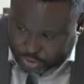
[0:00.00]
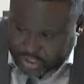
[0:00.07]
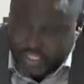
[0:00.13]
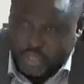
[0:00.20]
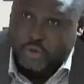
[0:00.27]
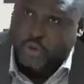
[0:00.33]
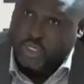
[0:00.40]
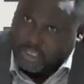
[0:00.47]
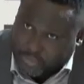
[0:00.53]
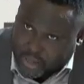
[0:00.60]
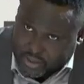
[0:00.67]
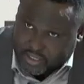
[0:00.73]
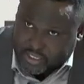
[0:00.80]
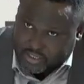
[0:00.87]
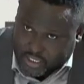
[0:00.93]
that knows
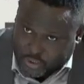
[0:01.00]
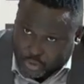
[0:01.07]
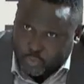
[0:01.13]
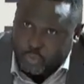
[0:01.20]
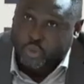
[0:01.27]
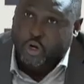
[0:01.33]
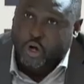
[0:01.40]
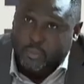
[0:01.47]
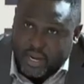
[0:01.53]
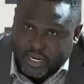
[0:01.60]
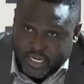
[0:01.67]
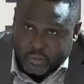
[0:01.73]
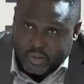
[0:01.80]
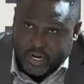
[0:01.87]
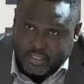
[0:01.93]
about this issue, will come and
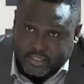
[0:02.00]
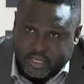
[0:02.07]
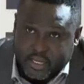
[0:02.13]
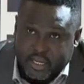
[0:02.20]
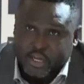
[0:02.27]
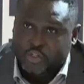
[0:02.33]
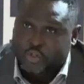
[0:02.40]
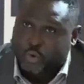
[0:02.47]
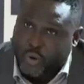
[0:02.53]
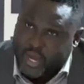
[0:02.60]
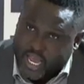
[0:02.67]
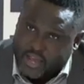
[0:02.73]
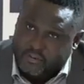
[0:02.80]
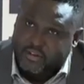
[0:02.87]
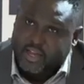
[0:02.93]
they will answer. So
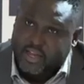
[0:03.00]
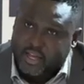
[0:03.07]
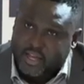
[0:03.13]
wherever